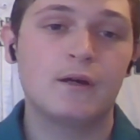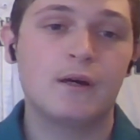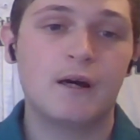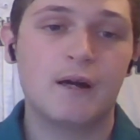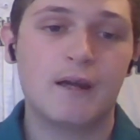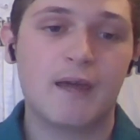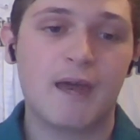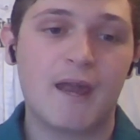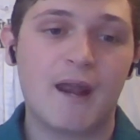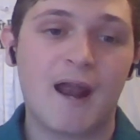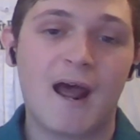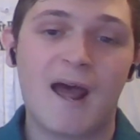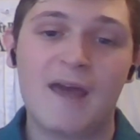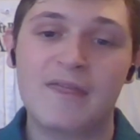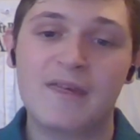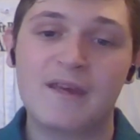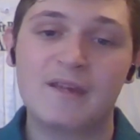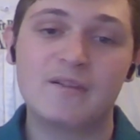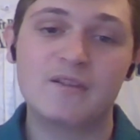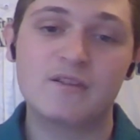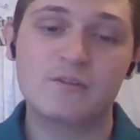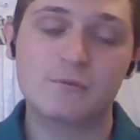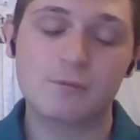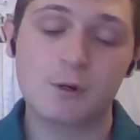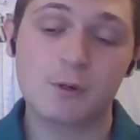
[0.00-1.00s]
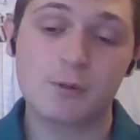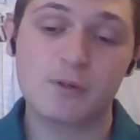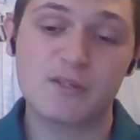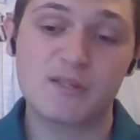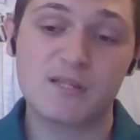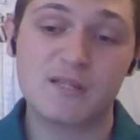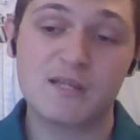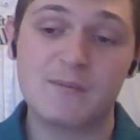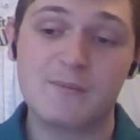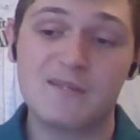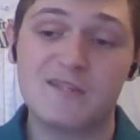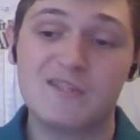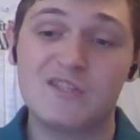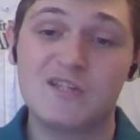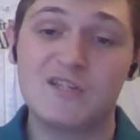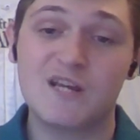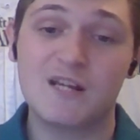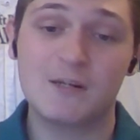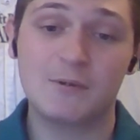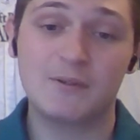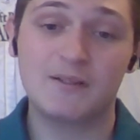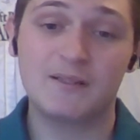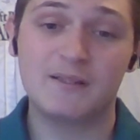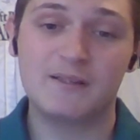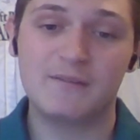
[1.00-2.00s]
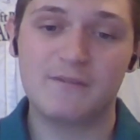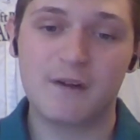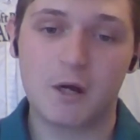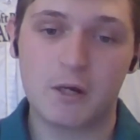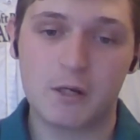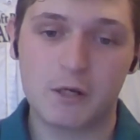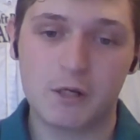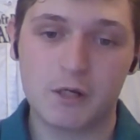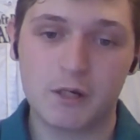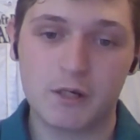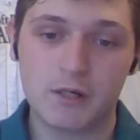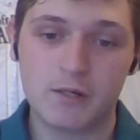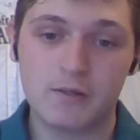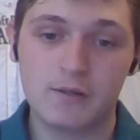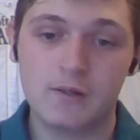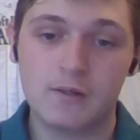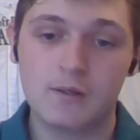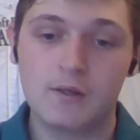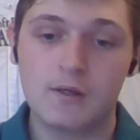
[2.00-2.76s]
Again, I think this Brewers team is genuinely very good.